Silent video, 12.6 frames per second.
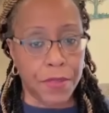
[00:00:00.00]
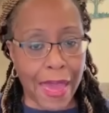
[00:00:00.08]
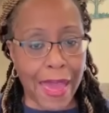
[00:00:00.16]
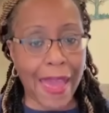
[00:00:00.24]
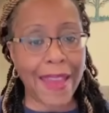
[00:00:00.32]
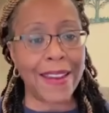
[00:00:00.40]

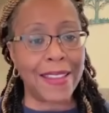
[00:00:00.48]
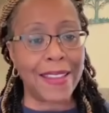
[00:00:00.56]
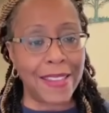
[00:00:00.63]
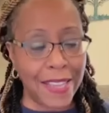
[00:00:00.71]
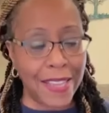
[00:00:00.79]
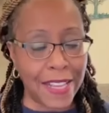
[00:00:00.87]
that
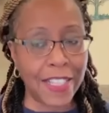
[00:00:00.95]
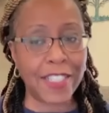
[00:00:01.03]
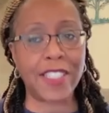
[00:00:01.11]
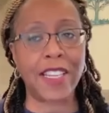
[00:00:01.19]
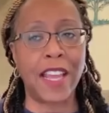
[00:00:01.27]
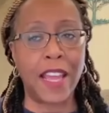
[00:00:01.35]

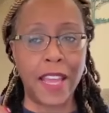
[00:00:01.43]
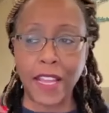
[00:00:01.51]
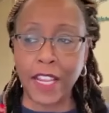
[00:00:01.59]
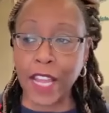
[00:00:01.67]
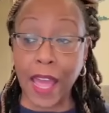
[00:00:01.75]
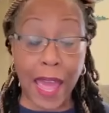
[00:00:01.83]
is
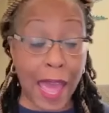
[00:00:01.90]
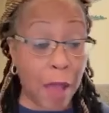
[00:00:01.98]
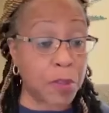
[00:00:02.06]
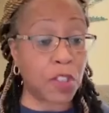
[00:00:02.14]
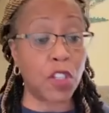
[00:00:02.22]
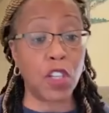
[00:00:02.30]

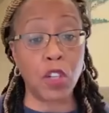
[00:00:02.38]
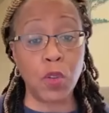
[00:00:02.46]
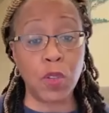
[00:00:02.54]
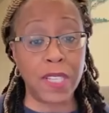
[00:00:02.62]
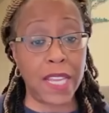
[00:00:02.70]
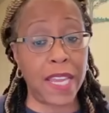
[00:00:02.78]

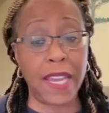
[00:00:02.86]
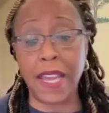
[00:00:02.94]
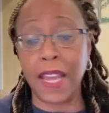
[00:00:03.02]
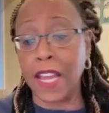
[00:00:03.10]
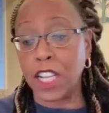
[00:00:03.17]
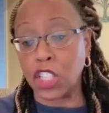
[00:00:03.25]

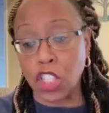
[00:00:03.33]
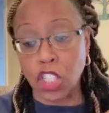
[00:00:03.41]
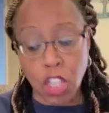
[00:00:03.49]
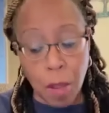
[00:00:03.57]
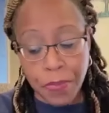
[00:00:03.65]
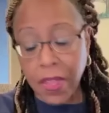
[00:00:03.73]
absolutely
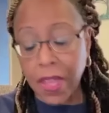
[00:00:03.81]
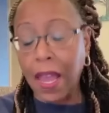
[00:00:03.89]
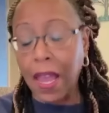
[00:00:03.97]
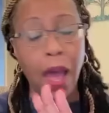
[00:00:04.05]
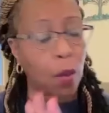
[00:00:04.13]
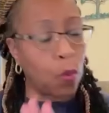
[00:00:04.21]

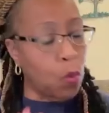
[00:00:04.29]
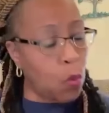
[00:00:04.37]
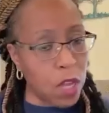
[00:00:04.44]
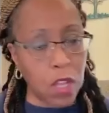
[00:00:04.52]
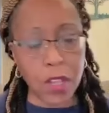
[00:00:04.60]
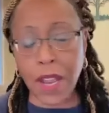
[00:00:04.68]
something I
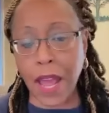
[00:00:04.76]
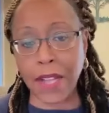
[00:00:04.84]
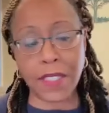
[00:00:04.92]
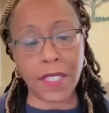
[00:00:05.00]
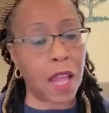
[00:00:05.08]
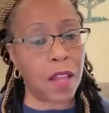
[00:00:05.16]
will
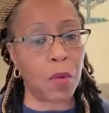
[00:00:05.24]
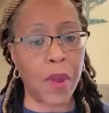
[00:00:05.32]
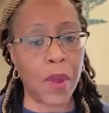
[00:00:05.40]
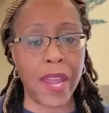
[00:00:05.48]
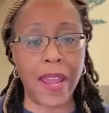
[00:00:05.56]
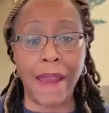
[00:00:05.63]
not
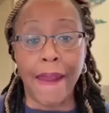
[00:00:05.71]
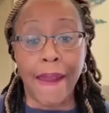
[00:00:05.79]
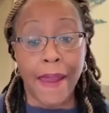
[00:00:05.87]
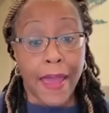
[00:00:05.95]
tolerate.